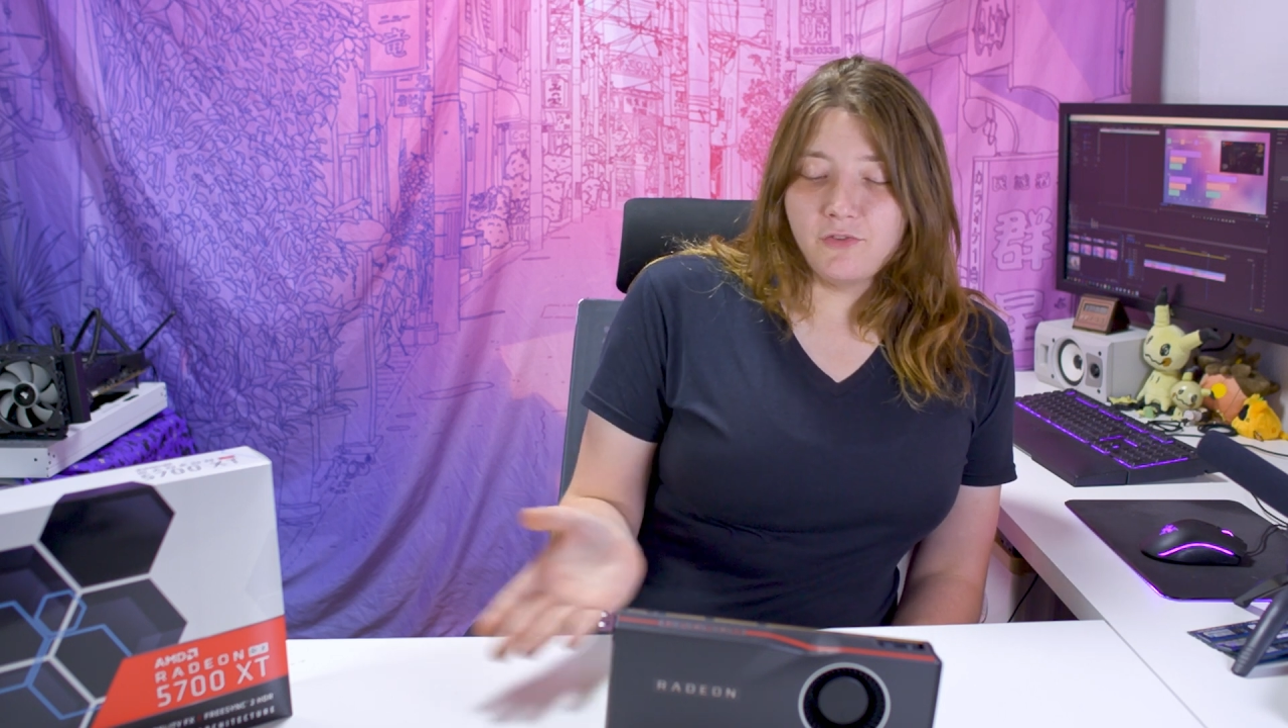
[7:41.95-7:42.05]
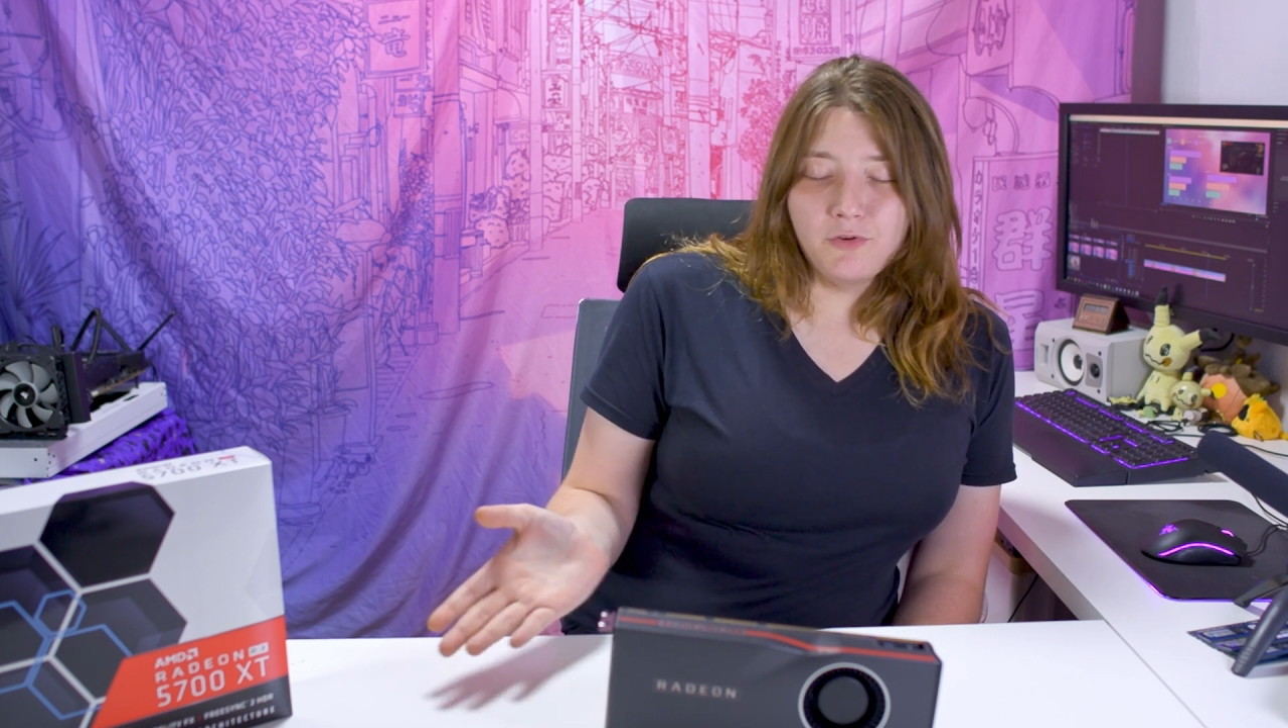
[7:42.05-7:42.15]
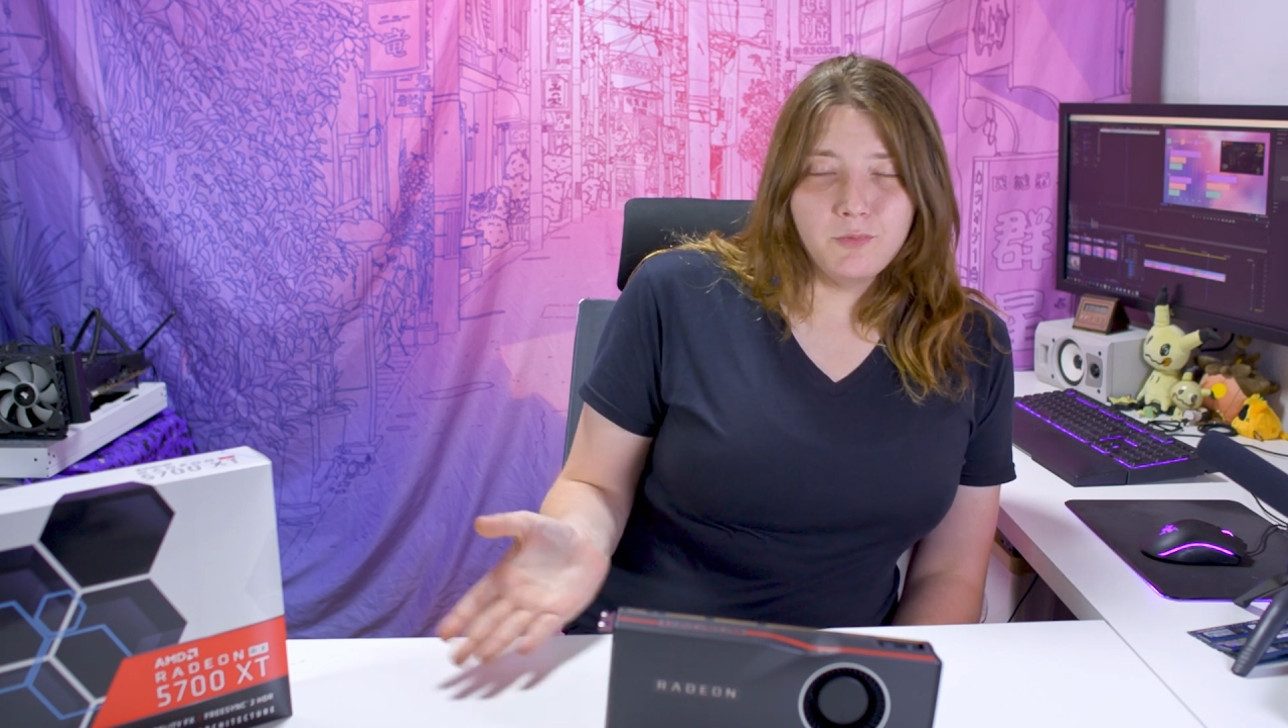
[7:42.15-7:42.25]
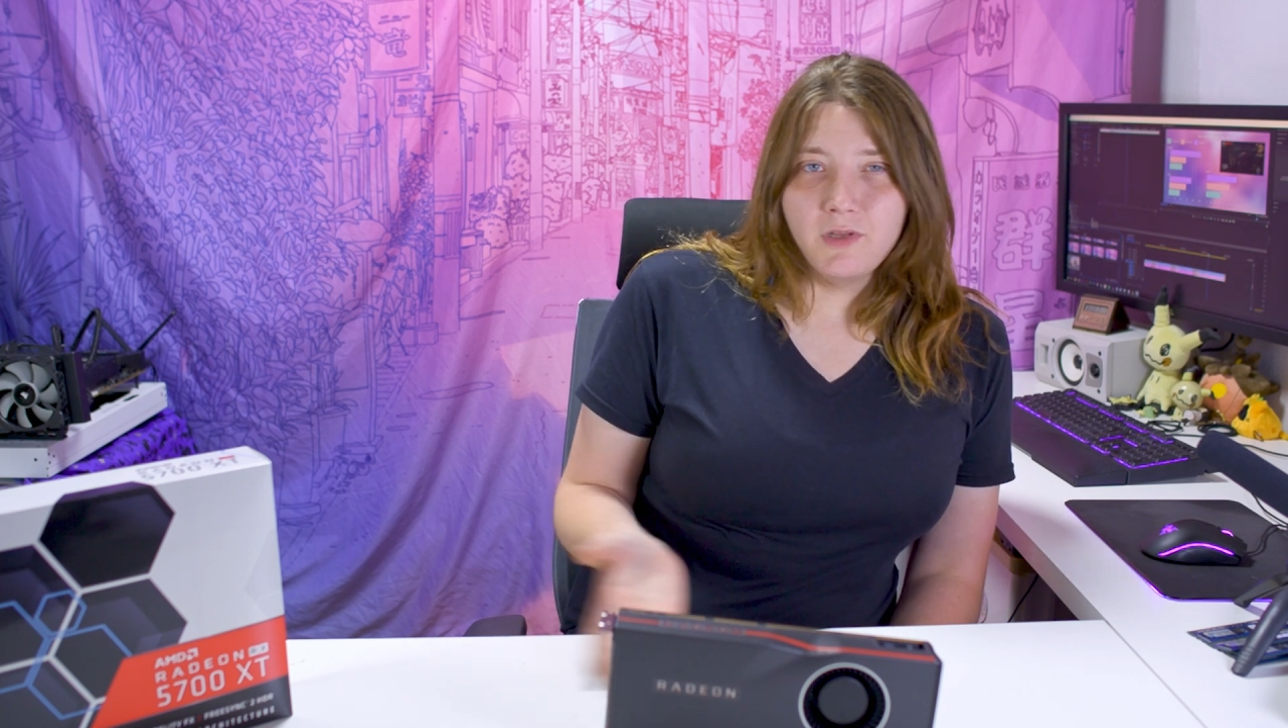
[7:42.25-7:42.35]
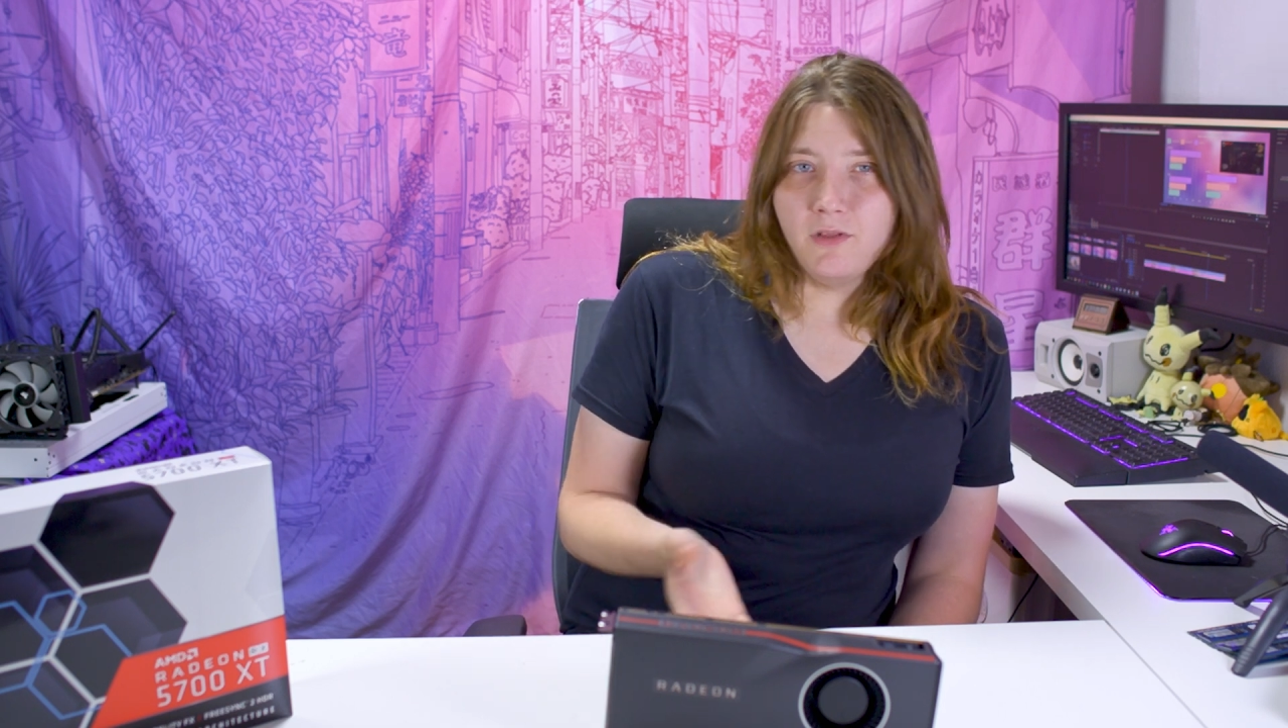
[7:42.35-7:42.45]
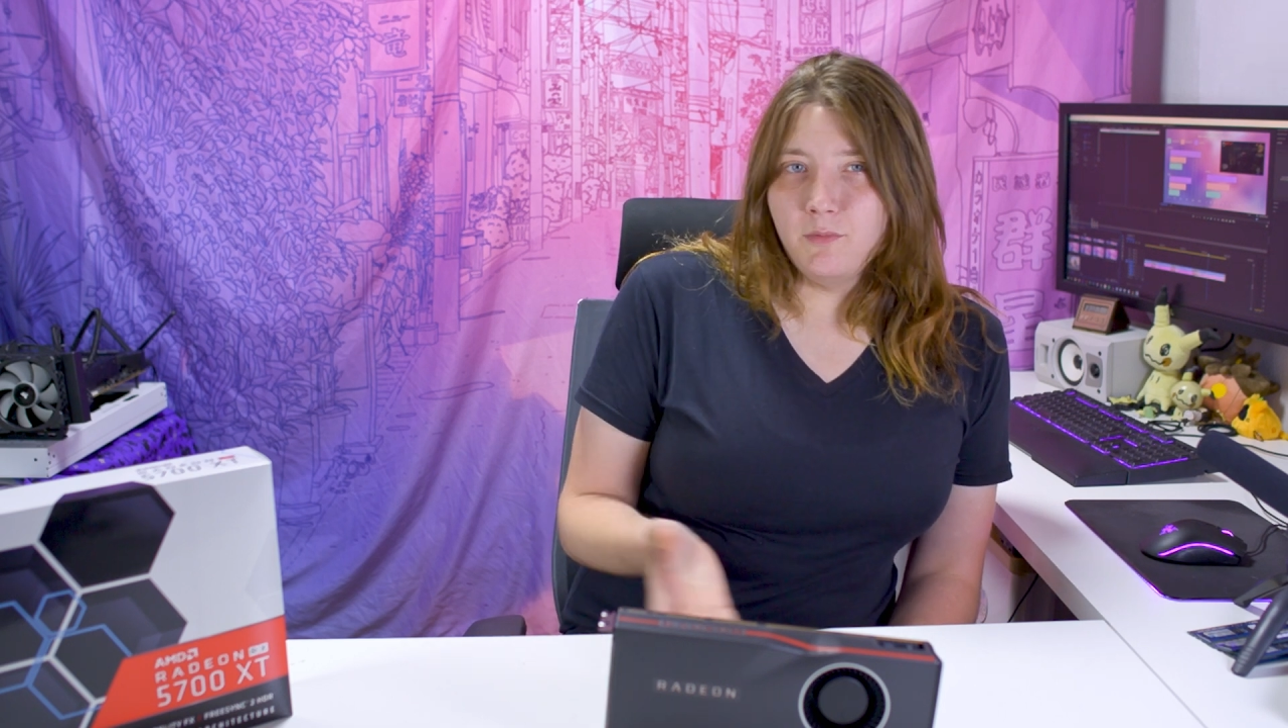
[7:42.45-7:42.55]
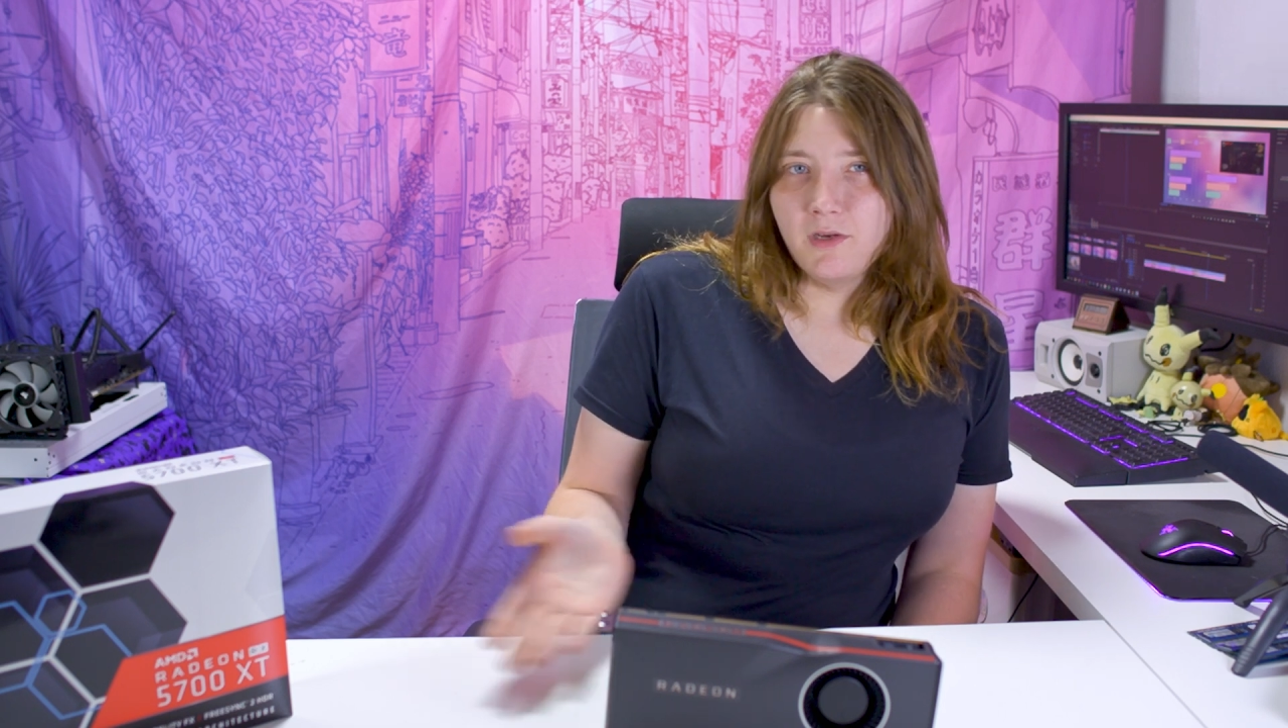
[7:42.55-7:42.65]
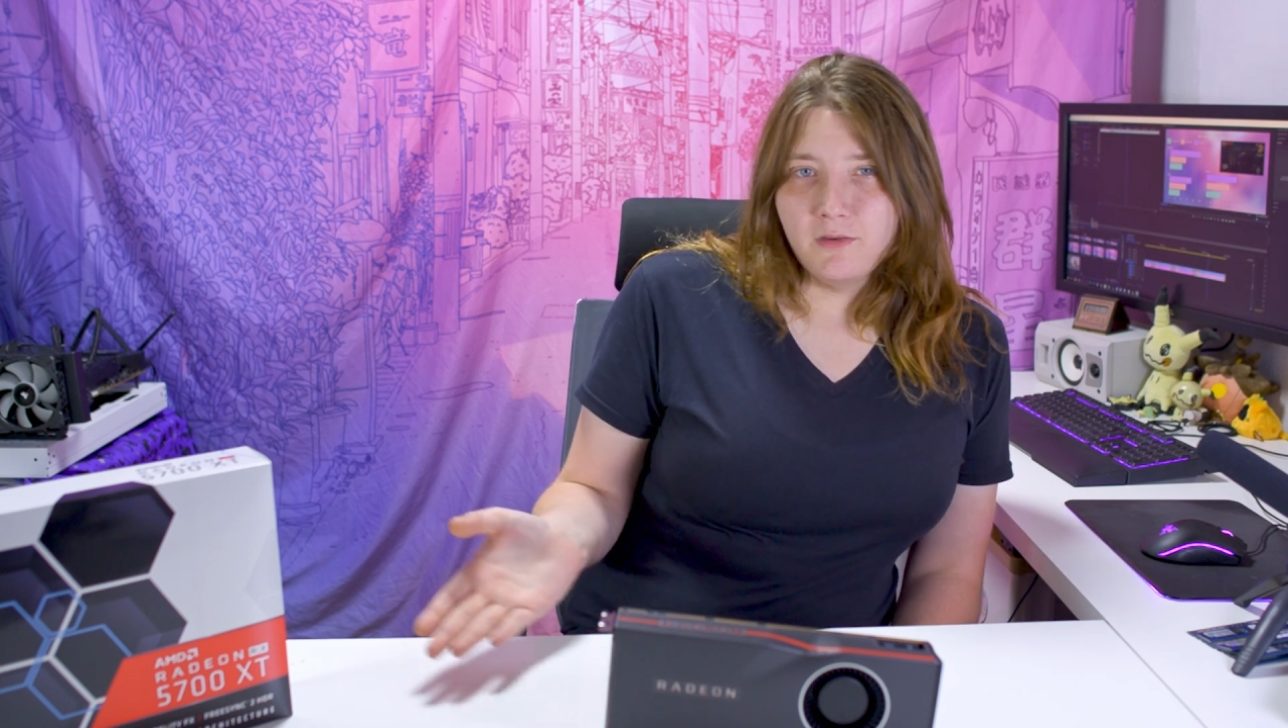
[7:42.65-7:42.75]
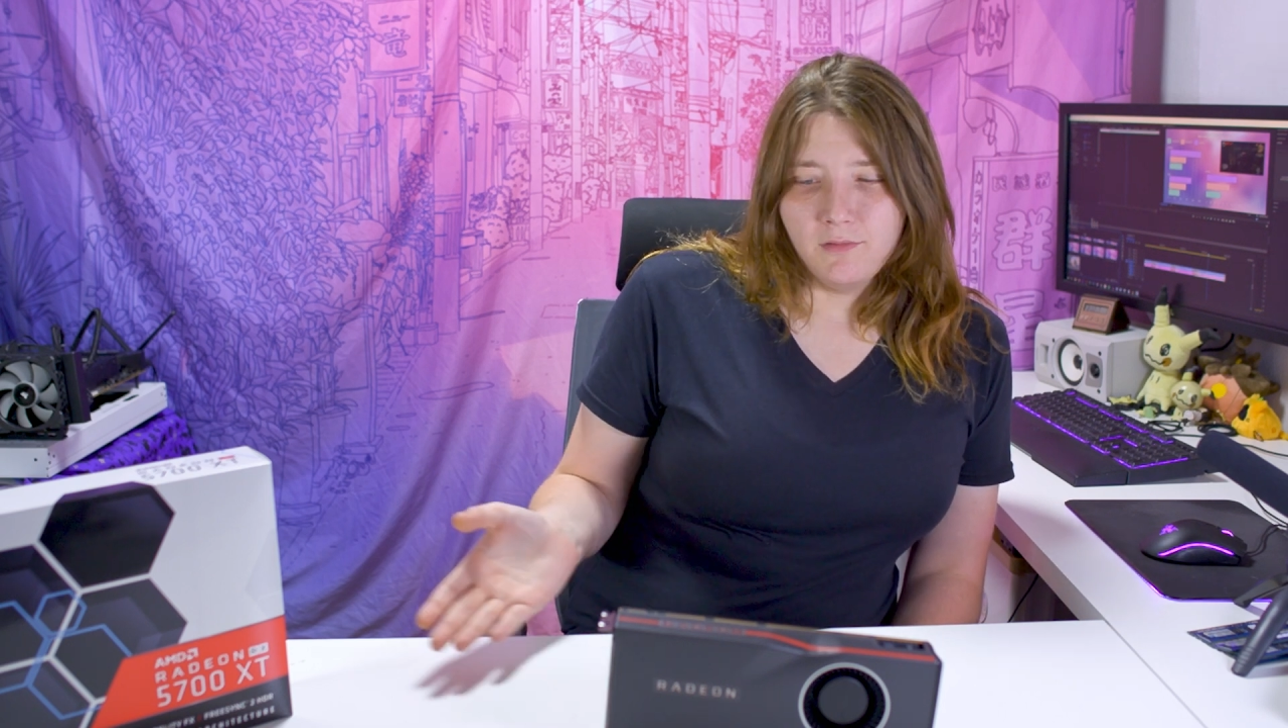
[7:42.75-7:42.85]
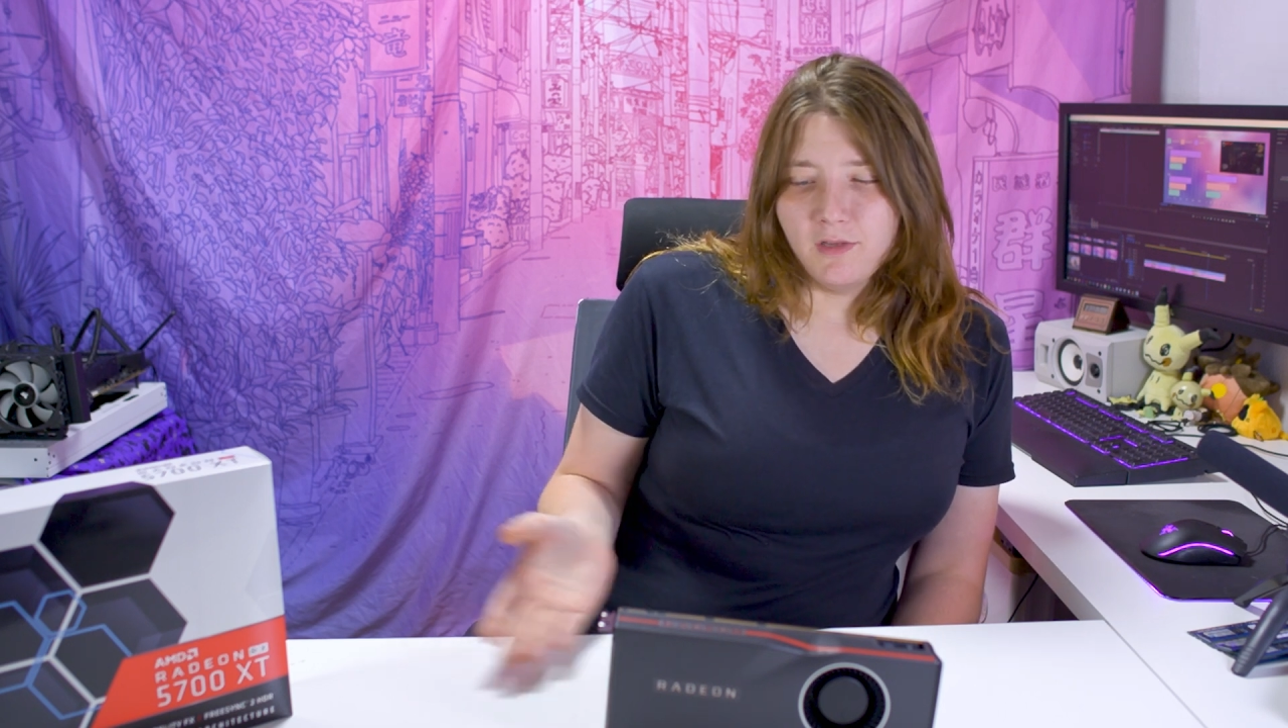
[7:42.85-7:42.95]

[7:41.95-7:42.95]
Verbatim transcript: thermally limited.